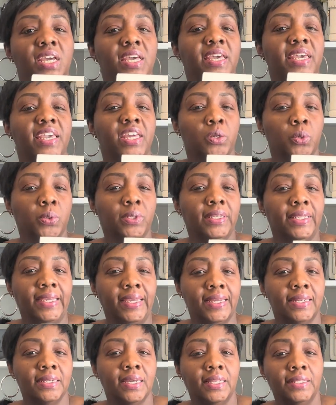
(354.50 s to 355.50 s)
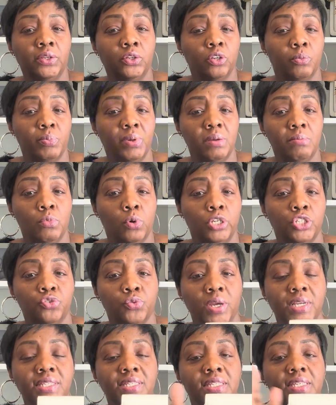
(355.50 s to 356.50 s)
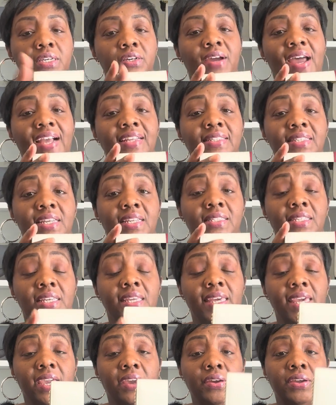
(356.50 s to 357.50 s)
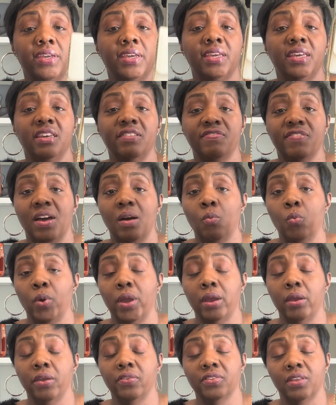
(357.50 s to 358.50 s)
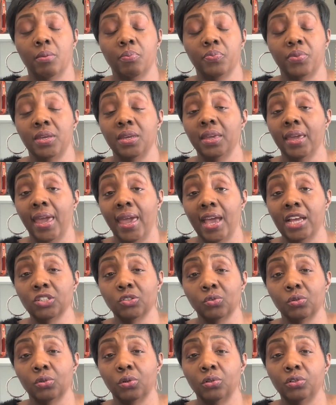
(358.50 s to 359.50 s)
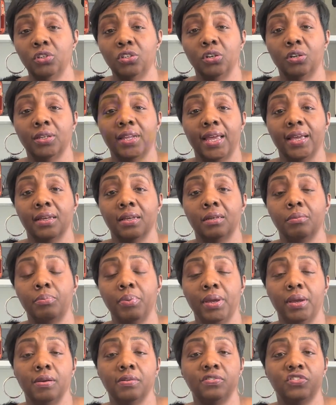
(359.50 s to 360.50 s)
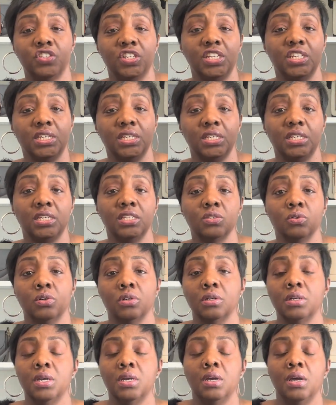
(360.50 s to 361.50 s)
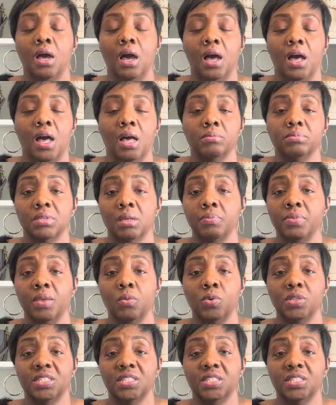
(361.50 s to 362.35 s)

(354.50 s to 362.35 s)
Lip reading: it'll lend a little bit more dressier. I tend to carry it if I'm wearing something casual, you know, like a pair of jeans or something with